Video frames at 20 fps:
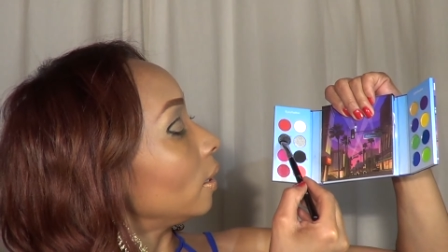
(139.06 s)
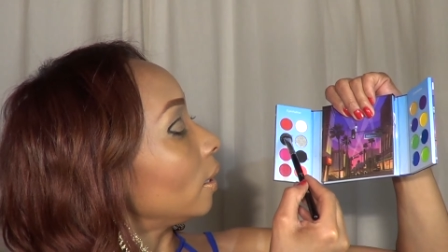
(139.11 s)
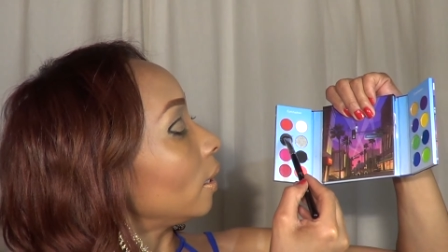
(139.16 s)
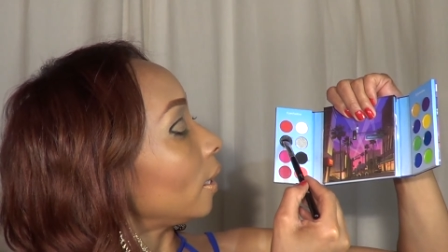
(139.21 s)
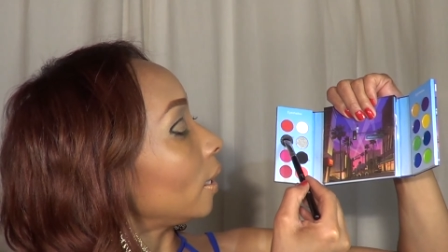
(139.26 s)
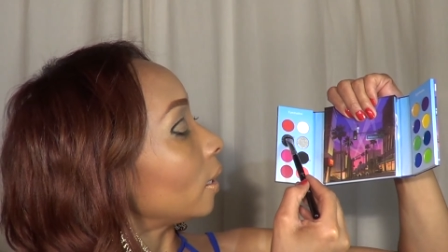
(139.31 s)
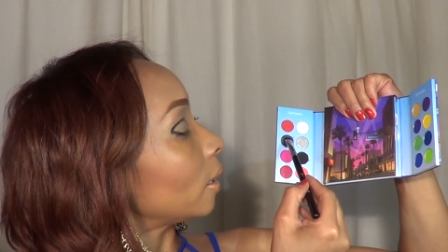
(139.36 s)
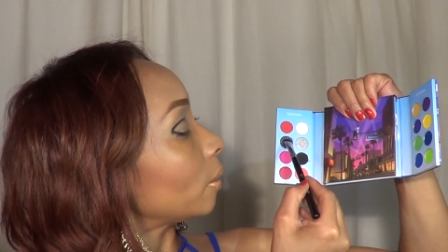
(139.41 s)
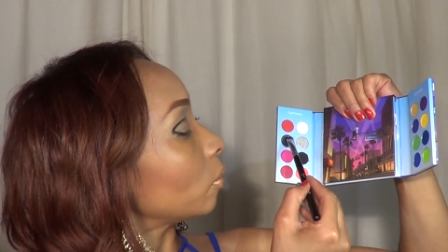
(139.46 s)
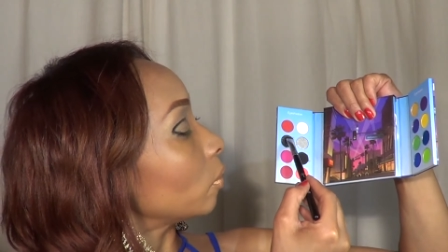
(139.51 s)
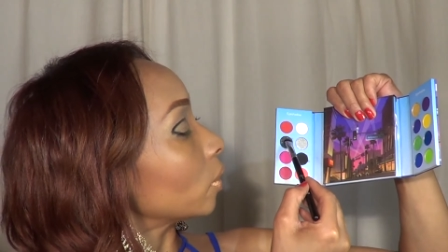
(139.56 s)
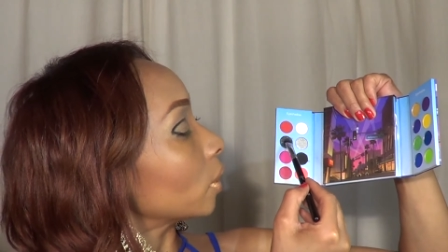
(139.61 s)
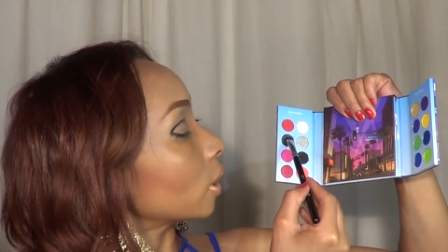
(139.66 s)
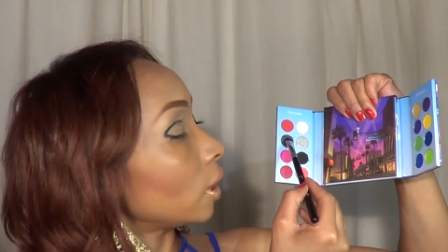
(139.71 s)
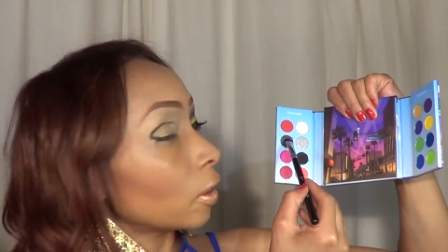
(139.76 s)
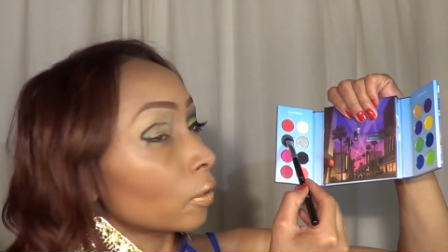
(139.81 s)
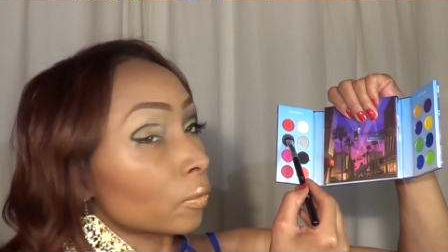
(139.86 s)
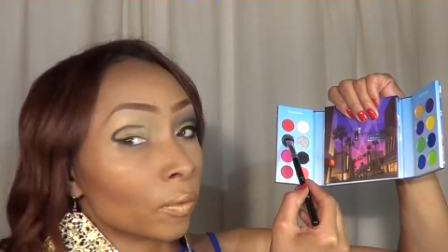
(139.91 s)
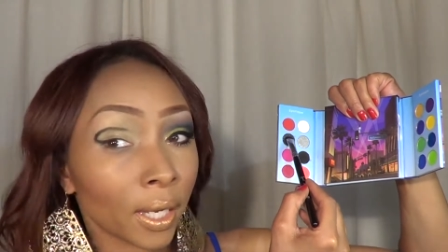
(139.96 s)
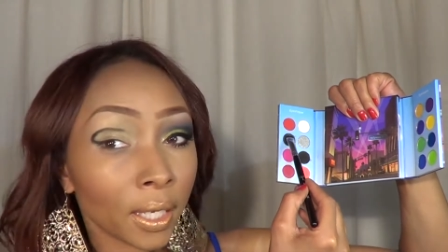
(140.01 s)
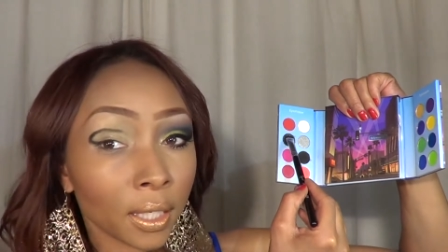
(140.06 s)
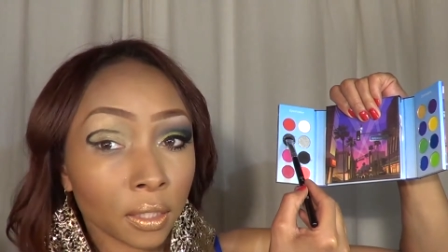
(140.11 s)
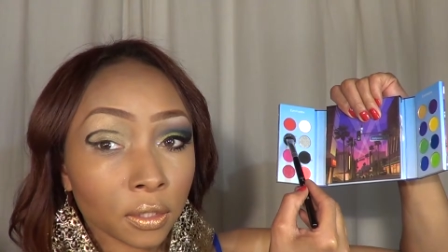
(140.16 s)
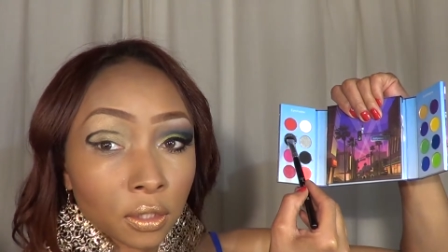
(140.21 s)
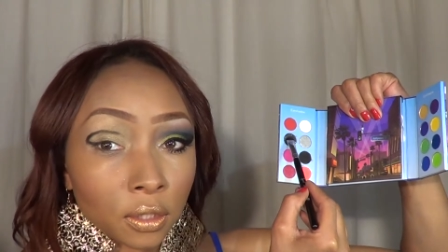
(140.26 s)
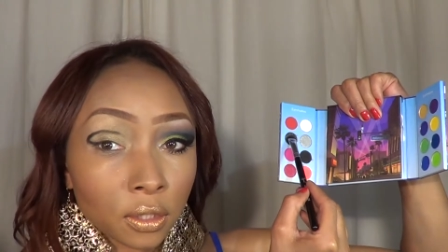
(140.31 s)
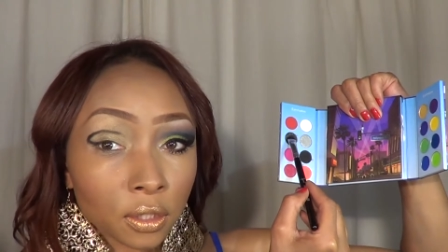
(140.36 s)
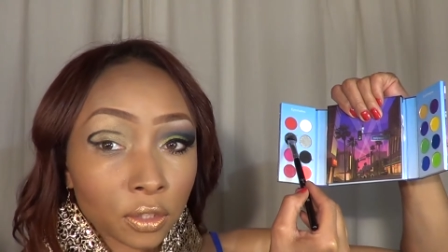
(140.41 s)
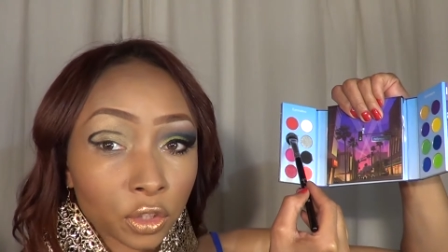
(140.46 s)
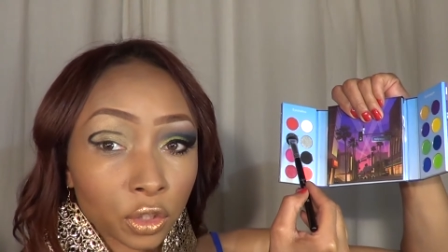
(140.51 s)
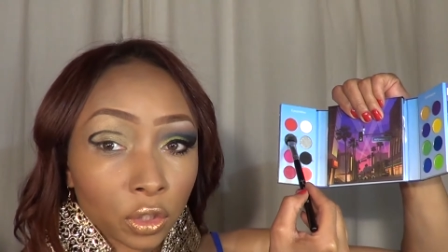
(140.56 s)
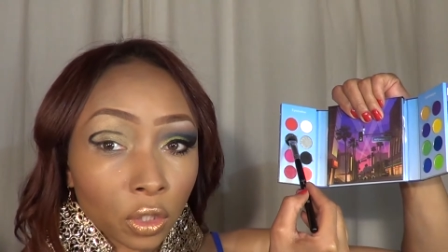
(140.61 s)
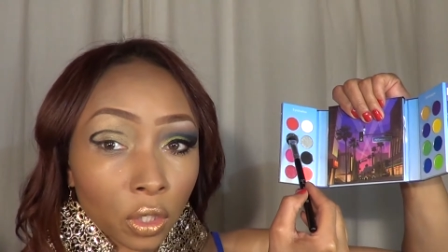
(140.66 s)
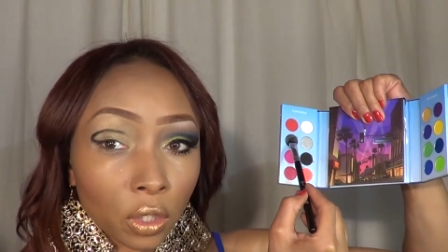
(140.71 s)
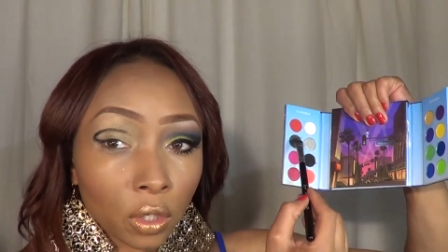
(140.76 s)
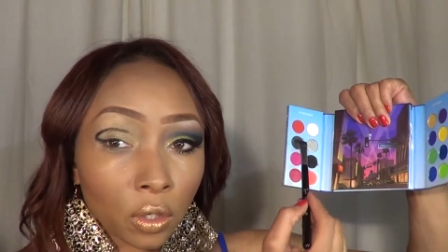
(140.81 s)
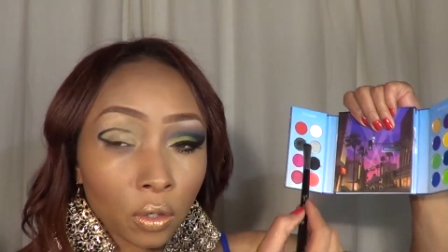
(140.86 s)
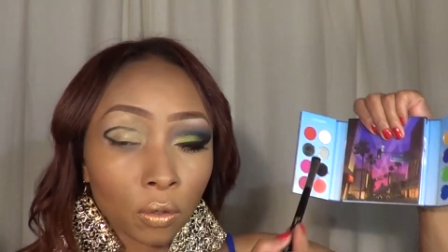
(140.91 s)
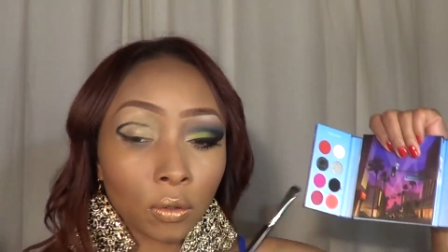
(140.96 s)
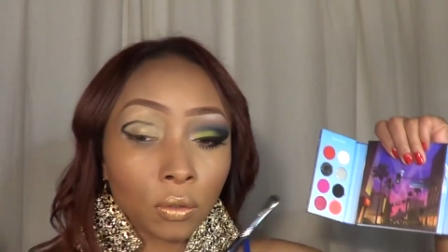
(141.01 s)
and I'm going to go right into this
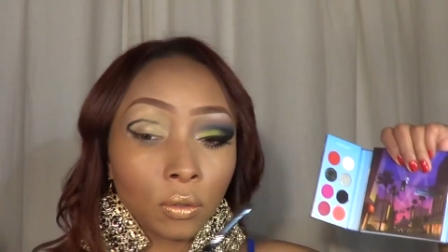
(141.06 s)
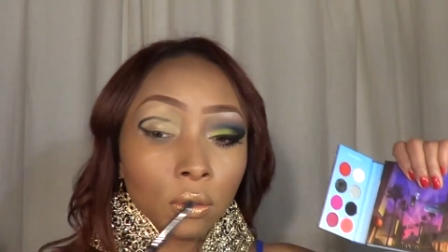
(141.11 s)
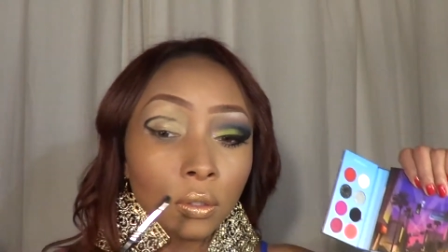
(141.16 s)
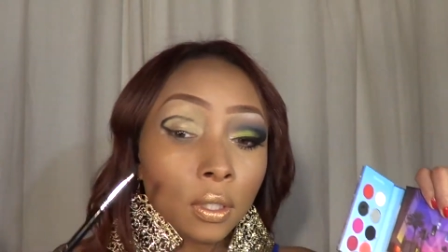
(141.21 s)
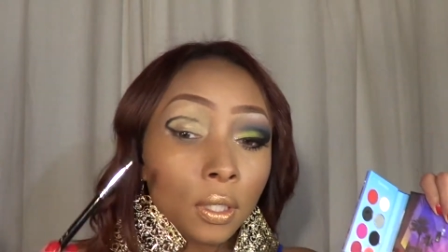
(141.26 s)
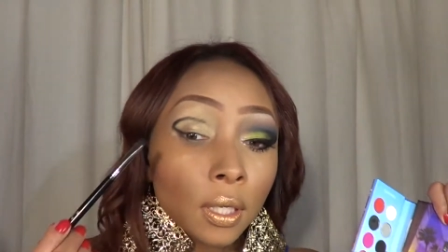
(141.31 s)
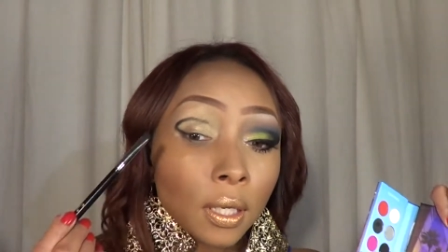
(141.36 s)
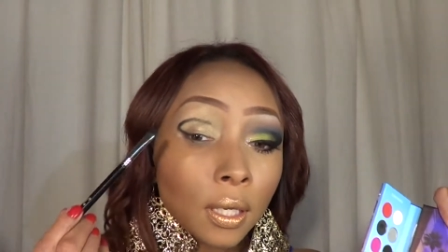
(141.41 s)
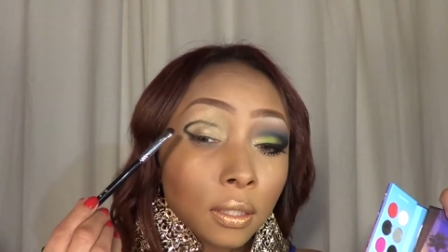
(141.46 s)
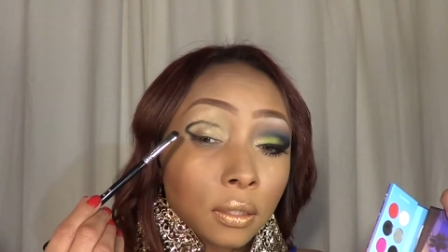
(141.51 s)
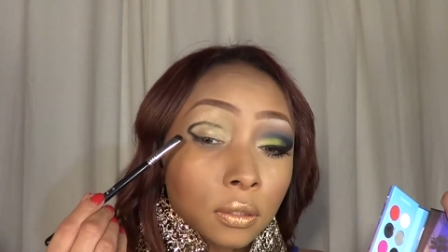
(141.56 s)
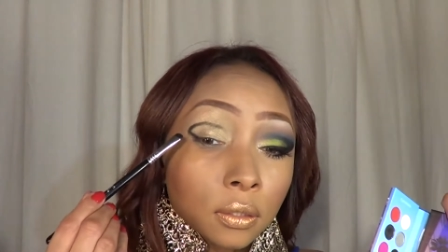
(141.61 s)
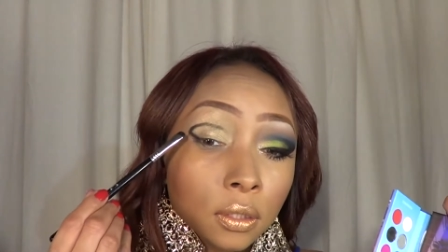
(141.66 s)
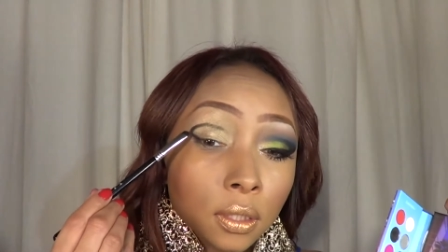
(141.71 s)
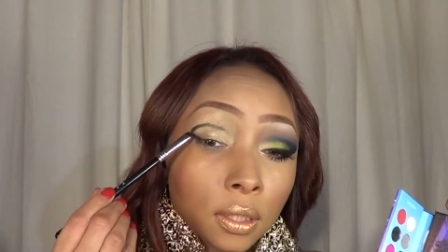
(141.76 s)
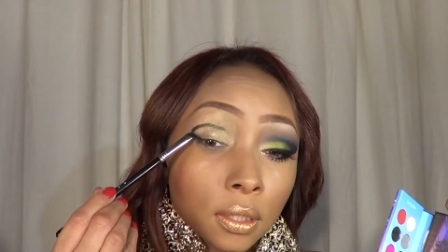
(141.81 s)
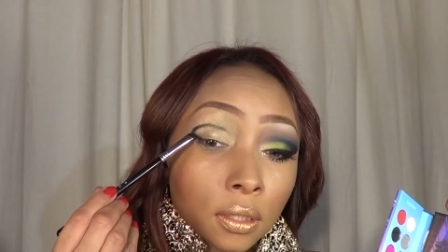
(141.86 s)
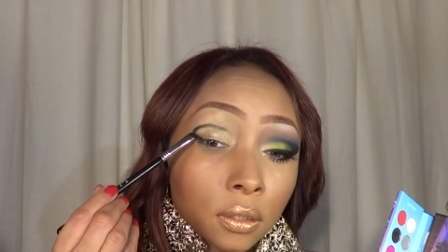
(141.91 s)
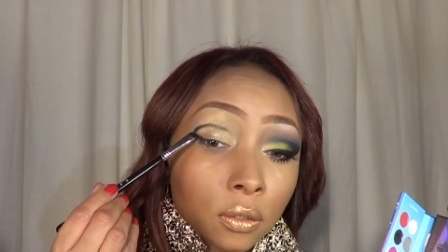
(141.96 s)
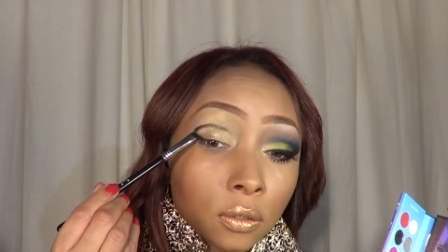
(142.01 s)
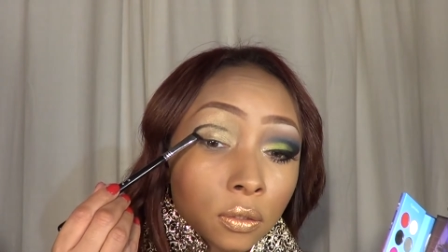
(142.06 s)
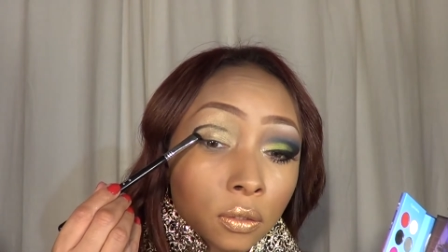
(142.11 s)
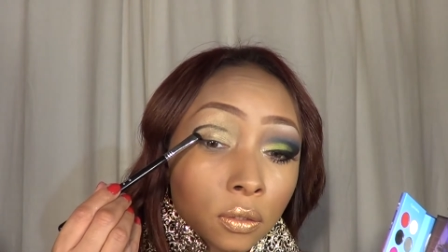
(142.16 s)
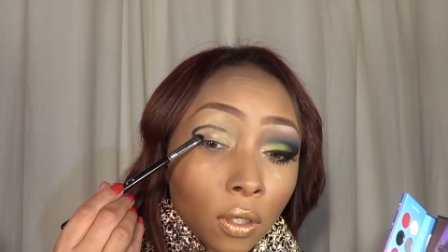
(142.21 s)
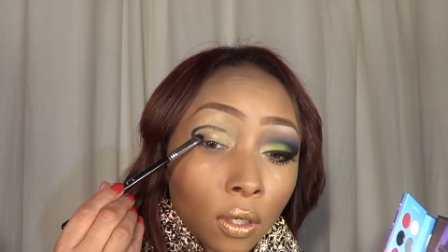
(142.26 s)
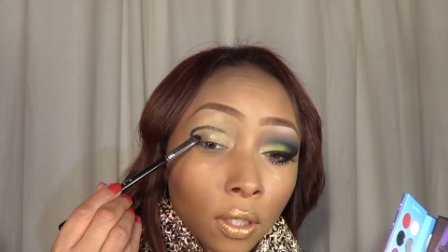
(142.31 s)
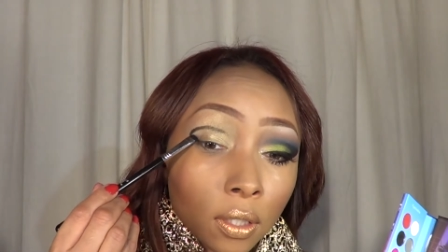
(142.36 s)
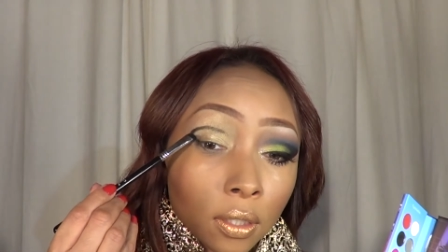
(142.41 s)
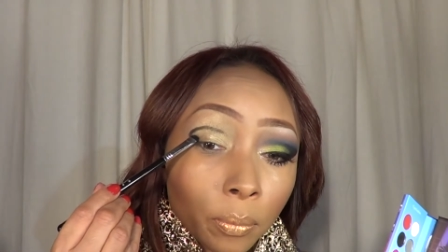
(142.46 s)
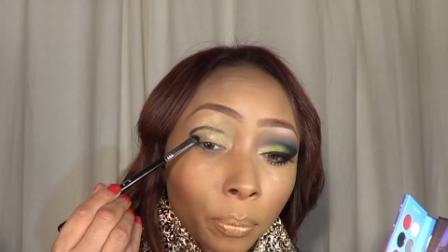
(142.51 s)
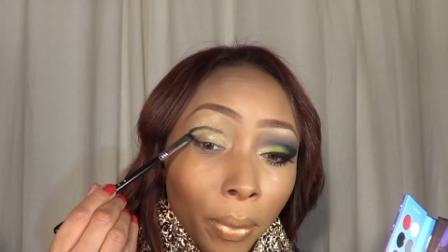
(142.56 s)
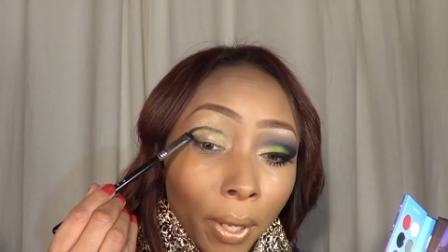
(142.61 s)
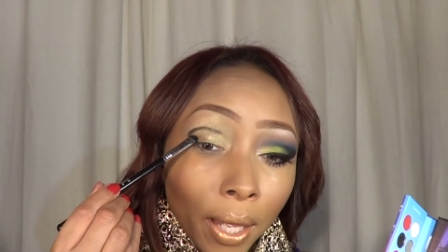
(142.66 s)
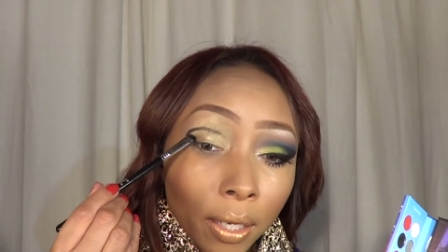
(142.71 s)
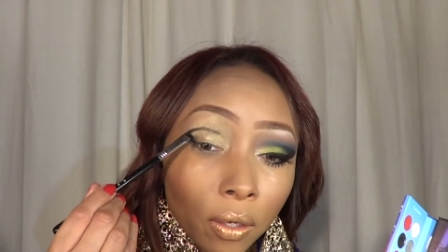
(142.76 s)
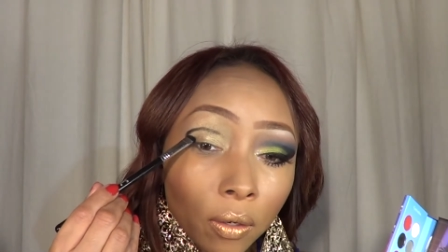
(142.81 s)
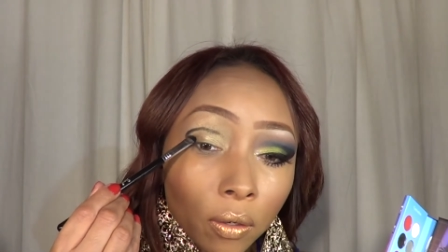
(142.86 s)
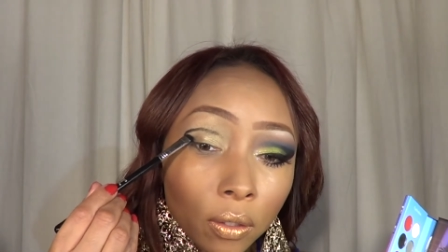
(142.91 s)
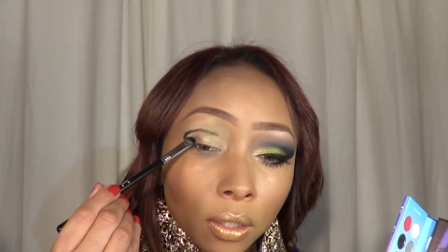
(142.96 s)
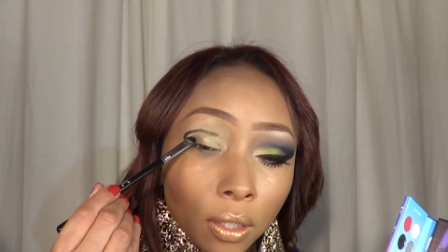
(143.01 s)
charcoal just to start to
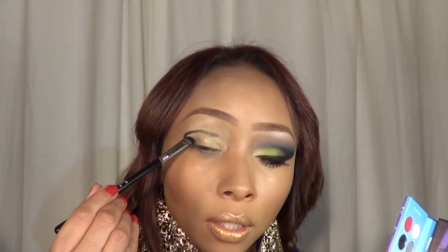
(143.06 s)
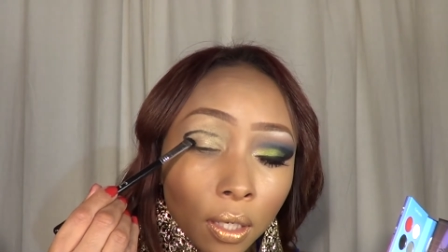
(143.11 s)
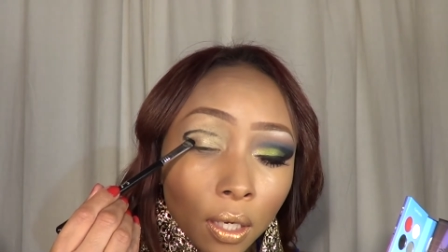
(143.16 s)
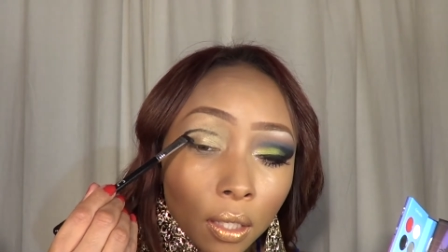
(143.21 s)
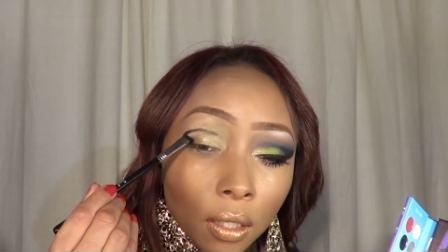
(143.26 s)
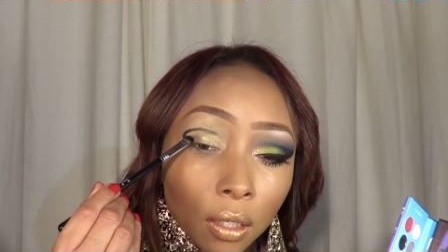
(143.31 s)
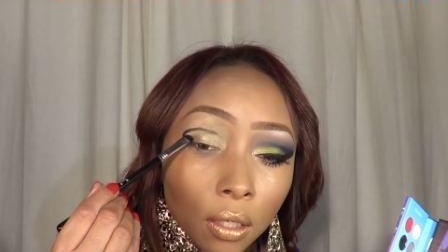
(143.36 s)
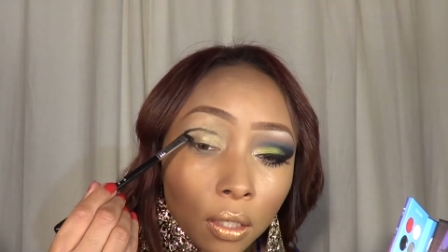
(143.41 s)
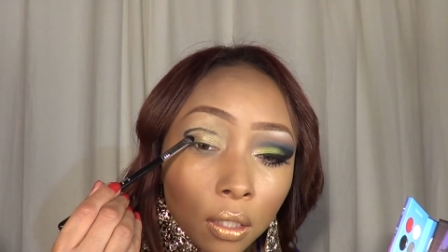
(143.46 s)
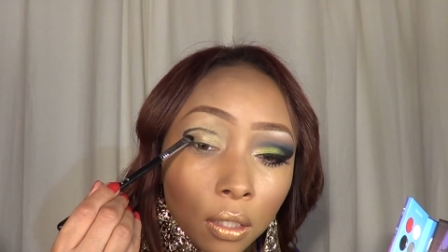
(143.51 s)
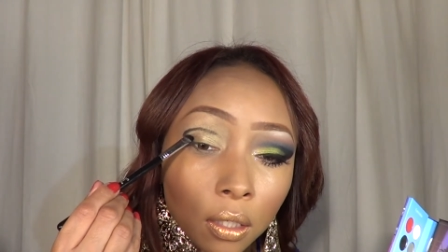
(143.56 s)
pack on the color.